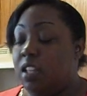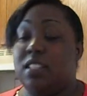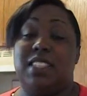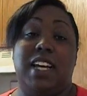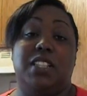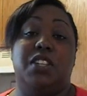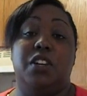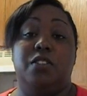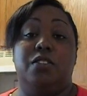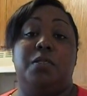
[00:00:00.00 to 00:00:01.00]
stay
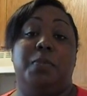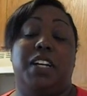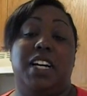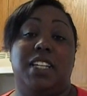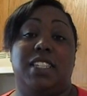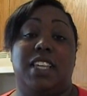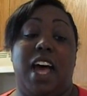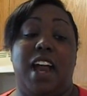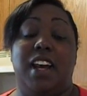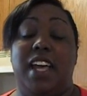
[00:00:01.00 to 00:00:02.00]
tuned because
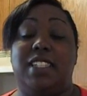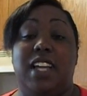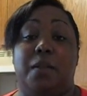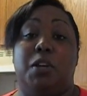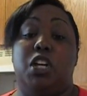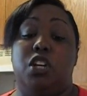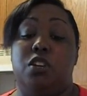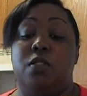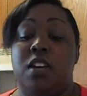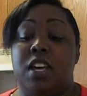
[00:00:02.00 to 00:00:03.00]
next thing I'm going to
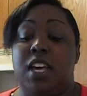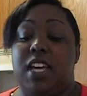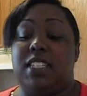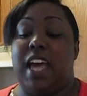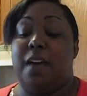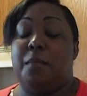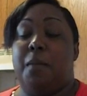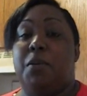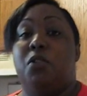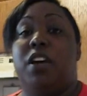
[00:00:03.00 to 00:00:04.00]
do is add my
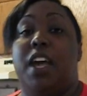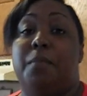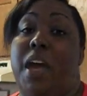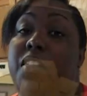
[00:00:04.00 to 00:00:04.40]
milk and my